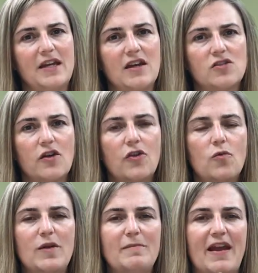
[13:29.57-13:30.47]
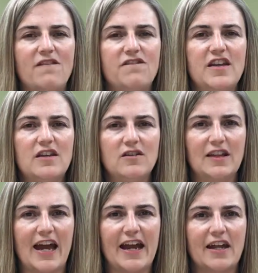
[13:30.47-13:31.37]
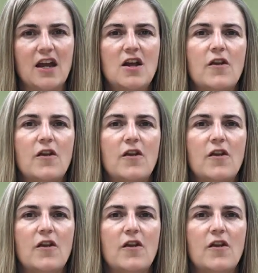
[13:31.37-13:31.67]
because although we may feel like